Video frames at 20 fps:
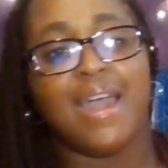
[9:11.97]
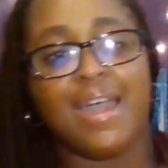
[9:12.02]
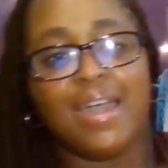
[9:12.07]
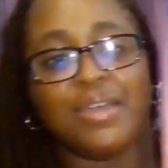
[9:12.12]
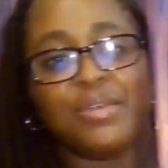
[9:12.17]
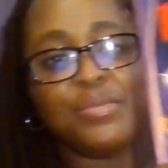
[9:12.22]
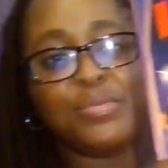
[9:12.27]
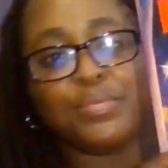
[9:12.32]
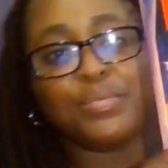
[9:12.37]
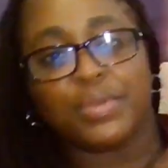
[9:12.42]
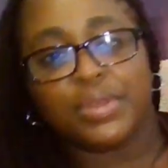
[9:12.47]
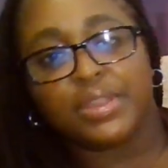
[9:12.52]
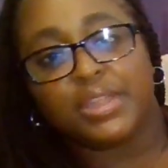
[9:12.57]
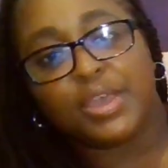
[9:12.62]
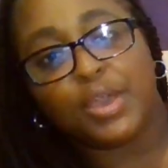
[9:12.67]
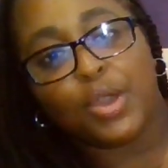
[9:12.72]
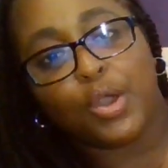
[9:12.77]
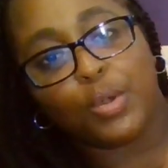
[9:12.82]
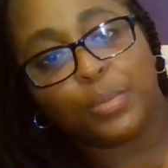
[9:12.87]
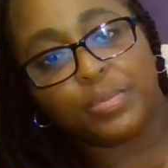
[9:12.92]
I
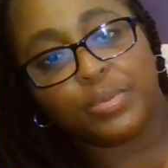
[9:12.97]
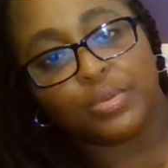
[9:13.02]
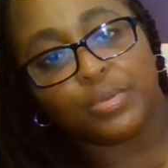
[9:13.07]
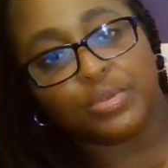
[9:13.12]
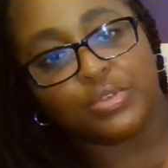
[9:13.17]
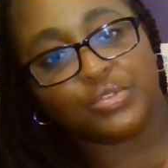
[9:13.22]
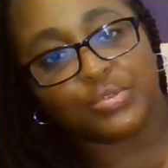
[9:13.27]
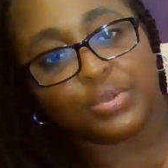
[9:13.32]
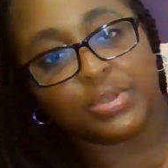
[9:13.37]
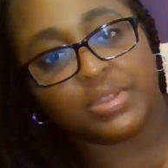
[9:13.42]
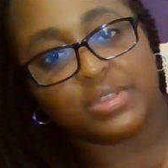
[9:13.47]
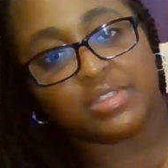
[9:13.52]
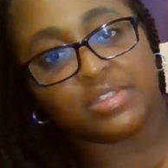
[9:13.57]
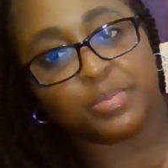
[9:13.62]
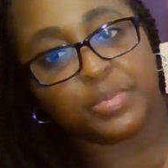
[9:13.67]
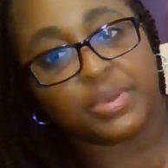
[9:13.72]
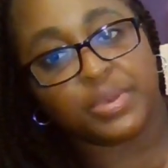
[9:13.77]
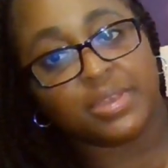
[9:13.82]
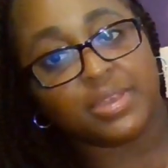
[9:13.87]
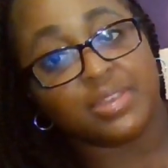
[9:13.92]
really hope you enjoyed
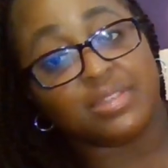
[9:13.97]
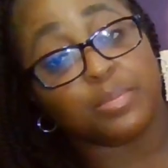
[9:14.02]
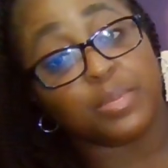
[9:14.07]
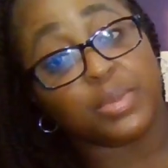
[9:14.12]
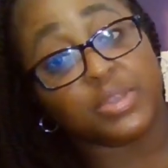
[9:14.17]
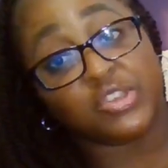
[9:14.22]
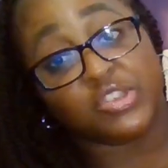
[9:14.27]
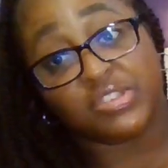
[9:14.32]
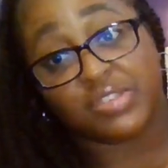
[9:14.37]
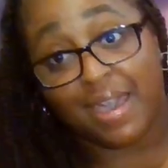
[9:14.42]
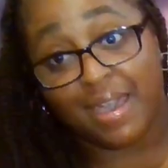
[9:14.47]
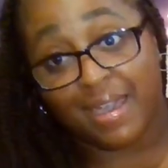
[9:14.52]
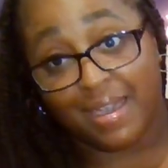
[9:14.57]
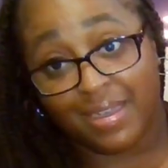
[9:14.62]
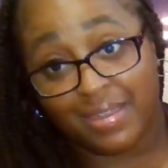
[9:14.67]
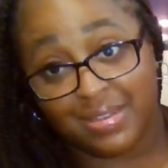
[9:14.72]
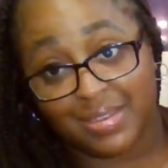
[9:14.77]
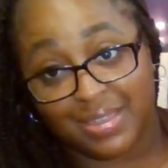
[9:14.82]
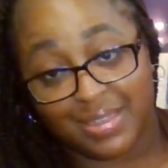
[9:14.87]
this book as much as I